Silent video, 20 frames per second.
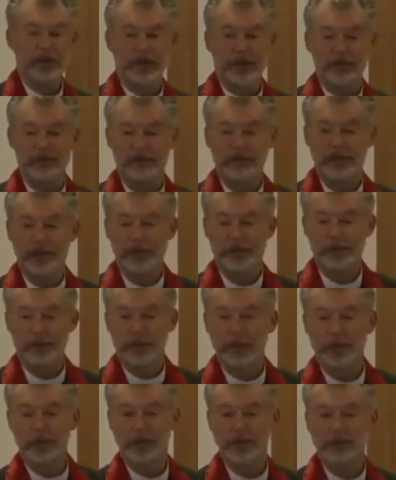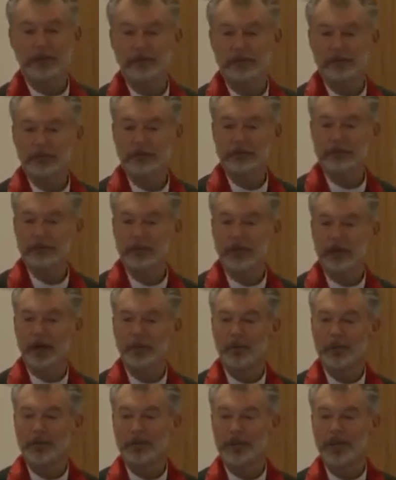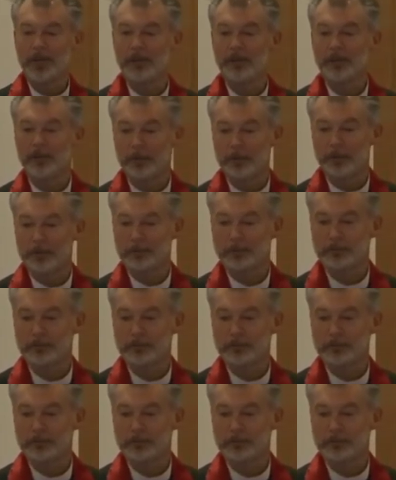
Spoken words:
it on Facebook, I will tell you.